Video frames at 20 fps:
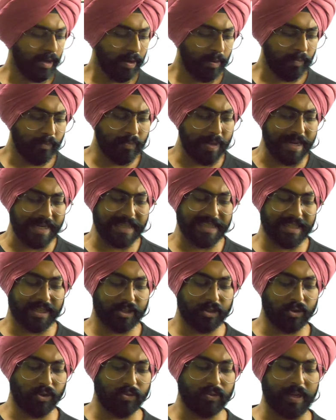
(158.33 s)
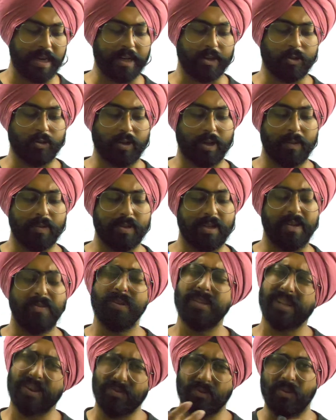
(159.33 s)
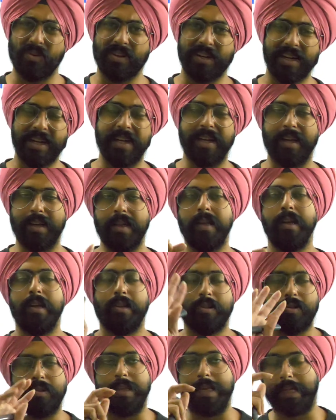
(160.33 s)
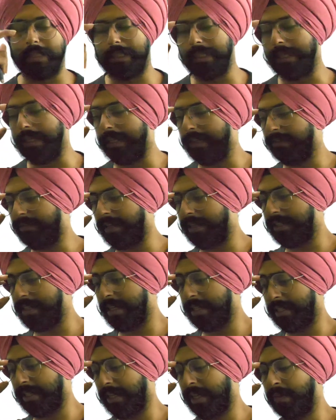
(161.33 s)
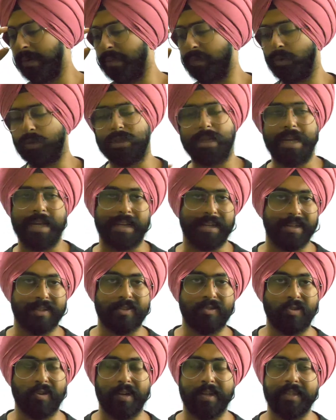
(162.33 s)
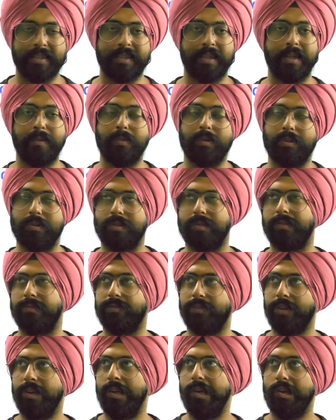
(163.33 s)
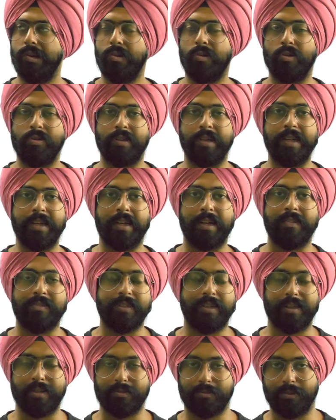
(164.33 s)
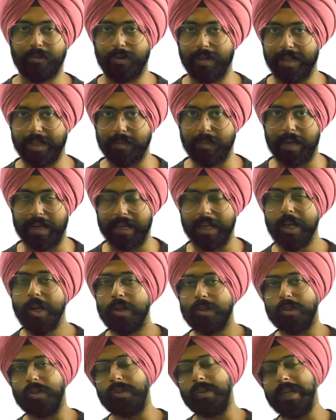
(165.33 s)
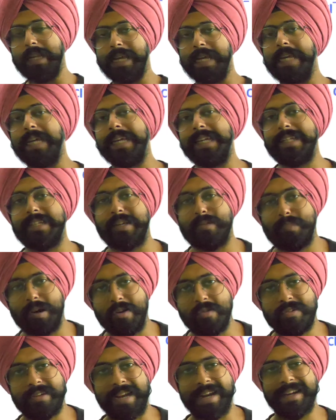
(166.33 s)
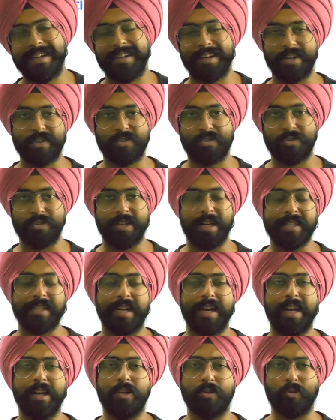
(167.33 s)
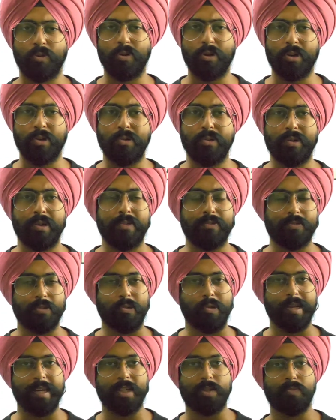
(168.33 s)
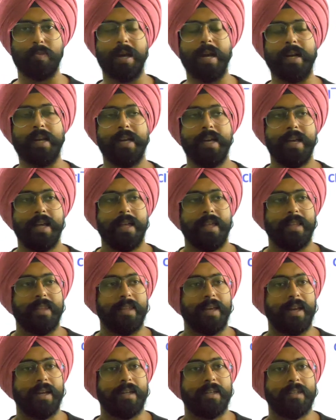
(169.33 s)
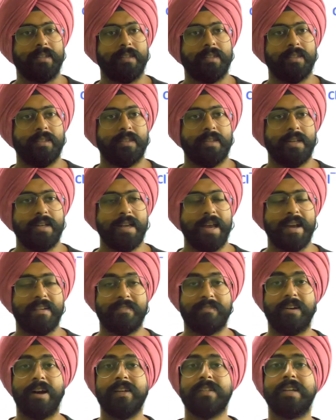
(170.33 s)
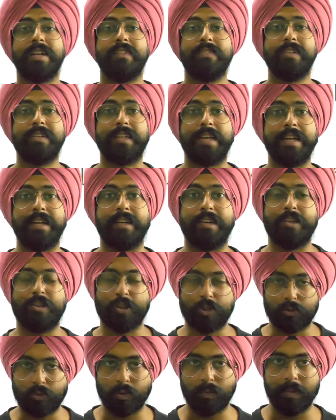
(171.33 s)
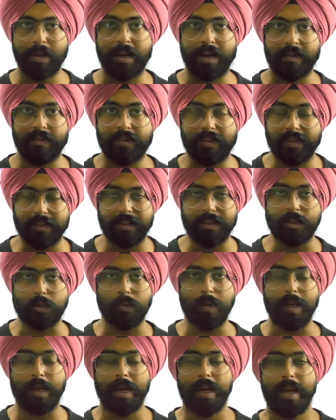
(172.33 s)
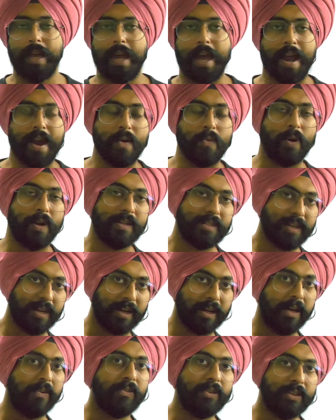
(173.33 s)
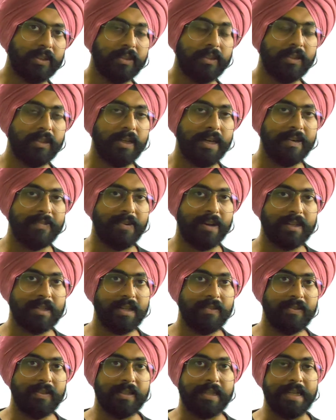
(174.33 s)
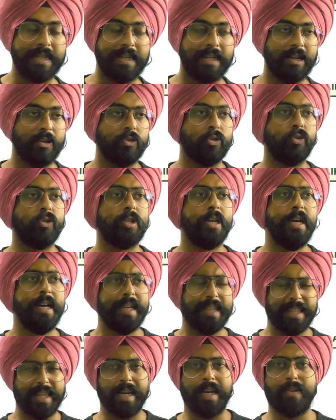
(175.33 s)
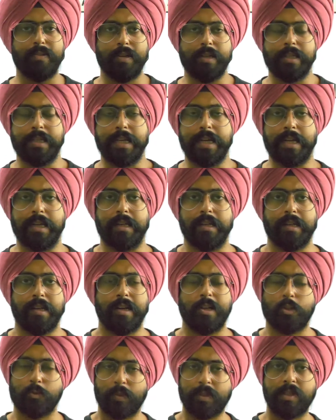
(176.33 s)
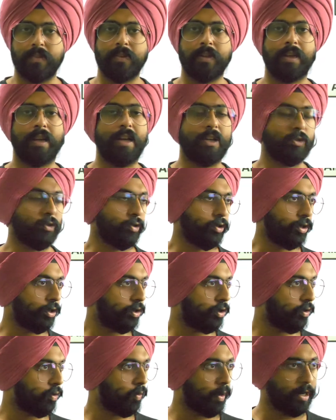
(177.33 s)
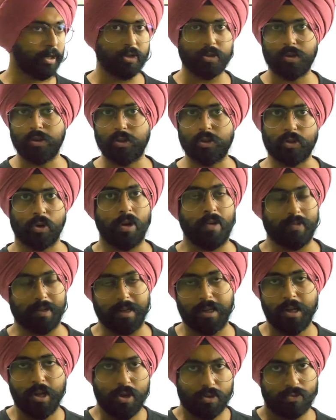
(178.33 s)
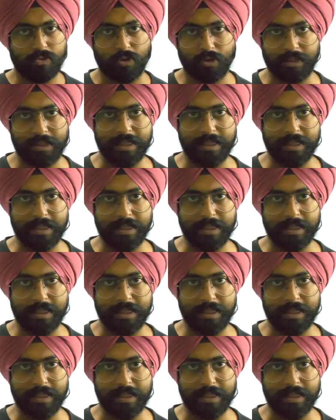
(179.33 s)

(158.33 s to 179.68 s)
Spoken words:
basics of electrochemistry, which I've already done. So dekhte hain if that's necessary, but most likely it's not necessary because we've already covered it a few days back. So today is about titrations. Yes, and I told you a few days back that advanced level titrations would be covered in this week, and once I cover the advanced level titrations, then I will take a specific class on just question solving for these